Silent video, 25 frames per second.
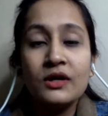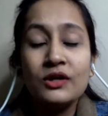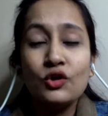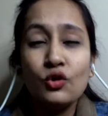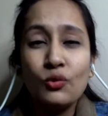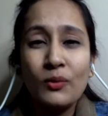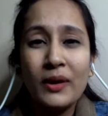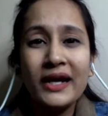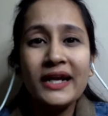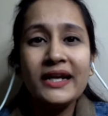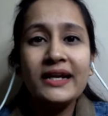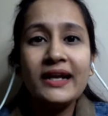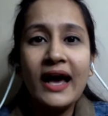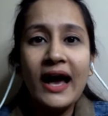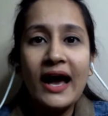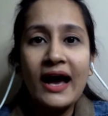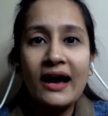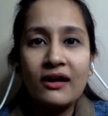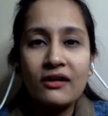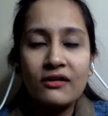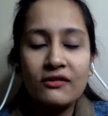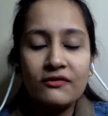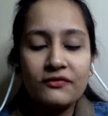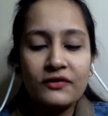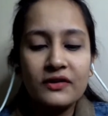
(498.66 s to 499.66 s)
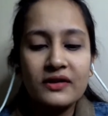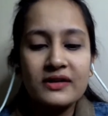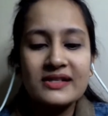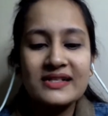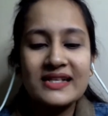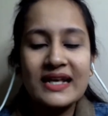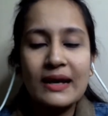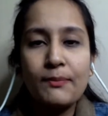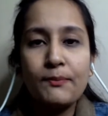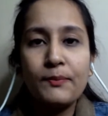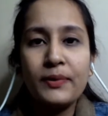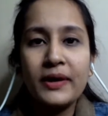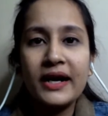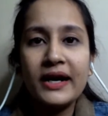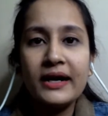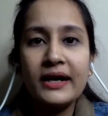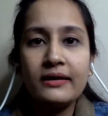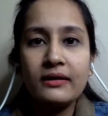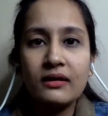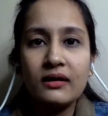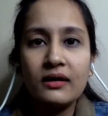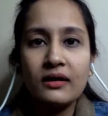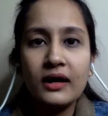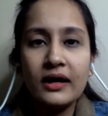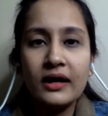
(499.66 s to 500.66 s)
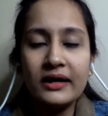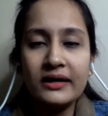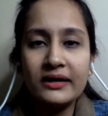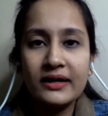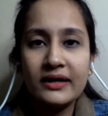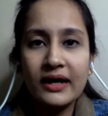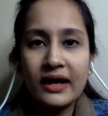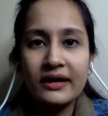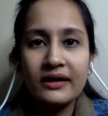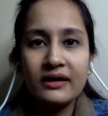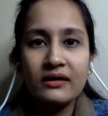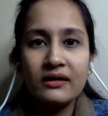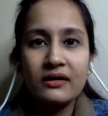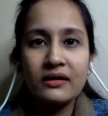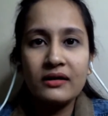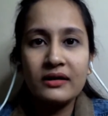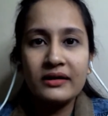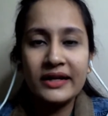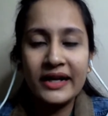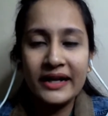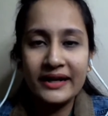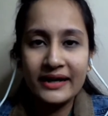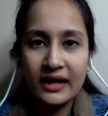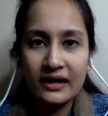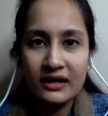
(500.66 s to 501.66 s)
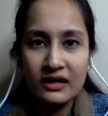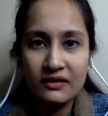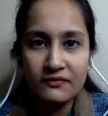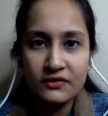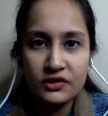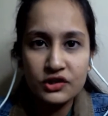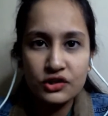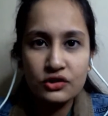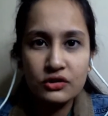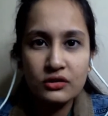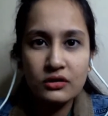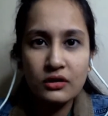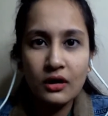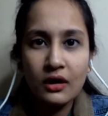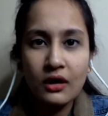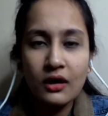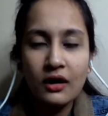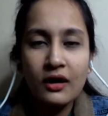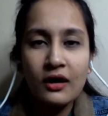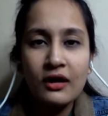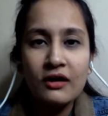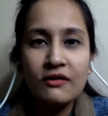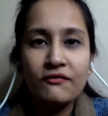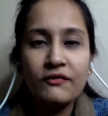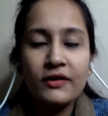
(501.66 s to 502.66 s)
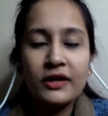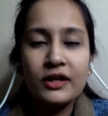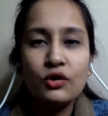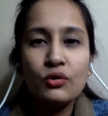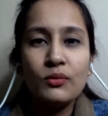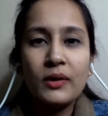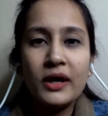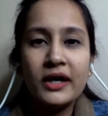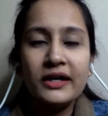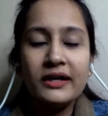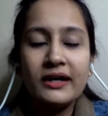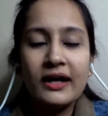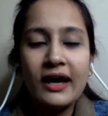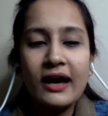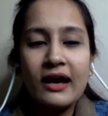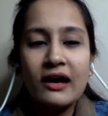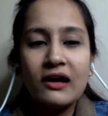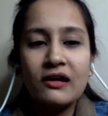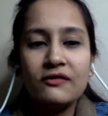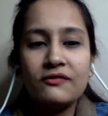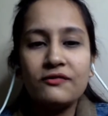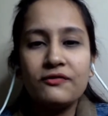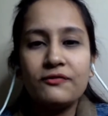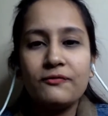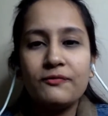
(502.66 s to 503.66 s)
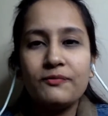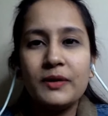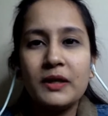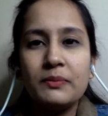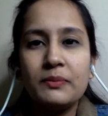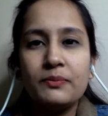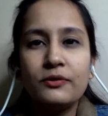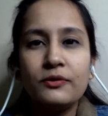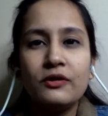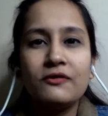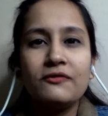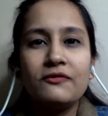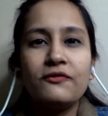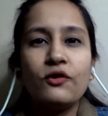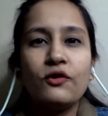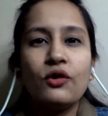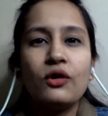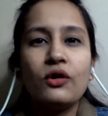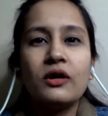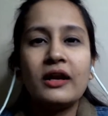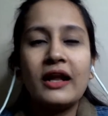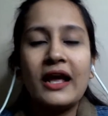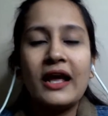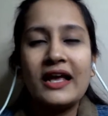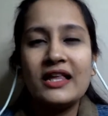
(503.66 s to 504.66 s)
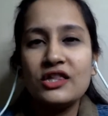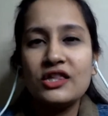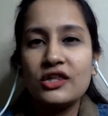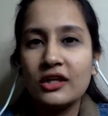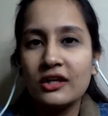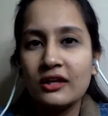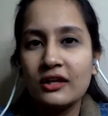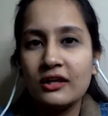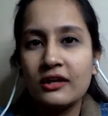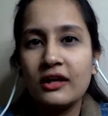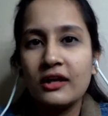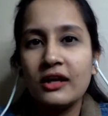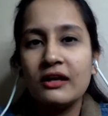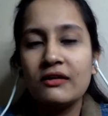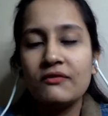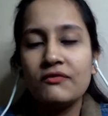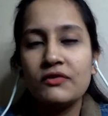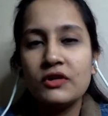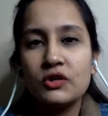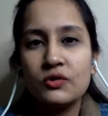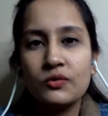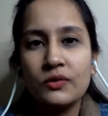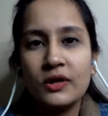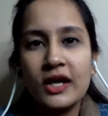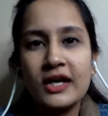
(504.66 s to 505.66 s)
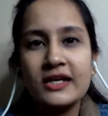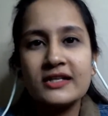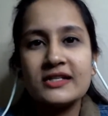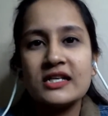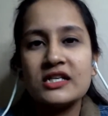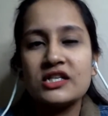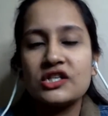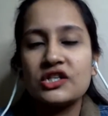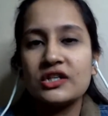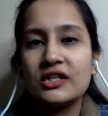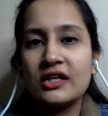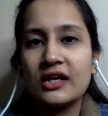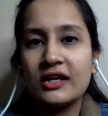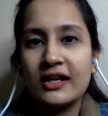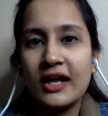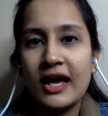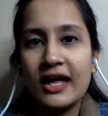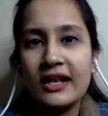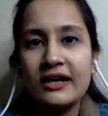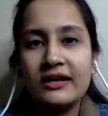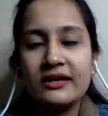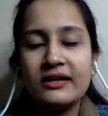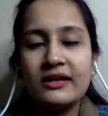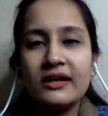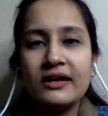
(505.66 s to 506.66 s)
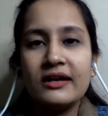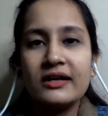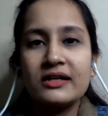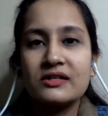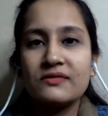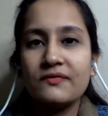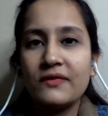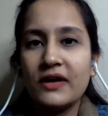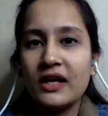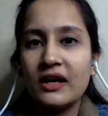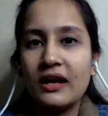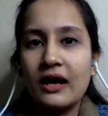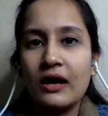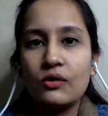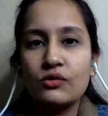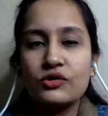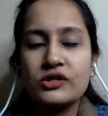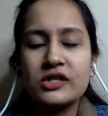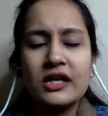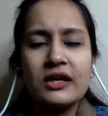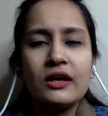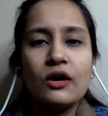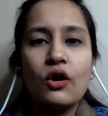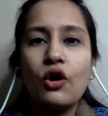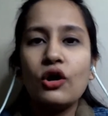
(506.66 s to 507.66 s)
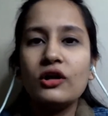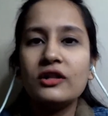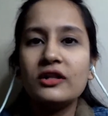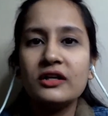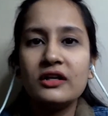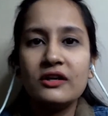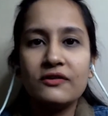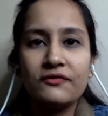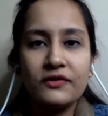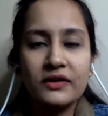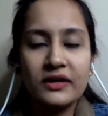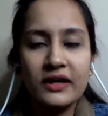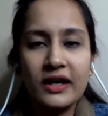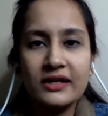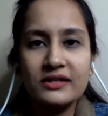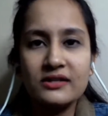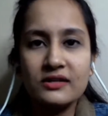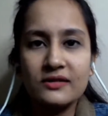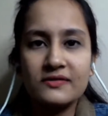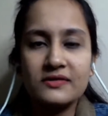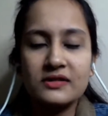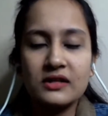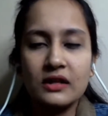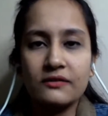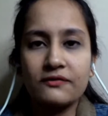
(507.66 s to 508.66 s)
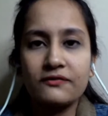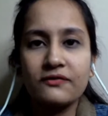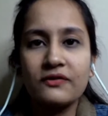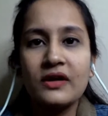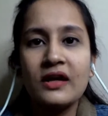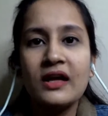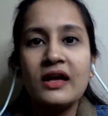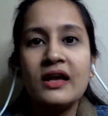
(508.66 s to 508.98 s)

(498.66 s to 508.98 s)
you might have a separate entire data division, where you might have people for engineering, visualization, analytics, warehousing, all the different kinds of stuff.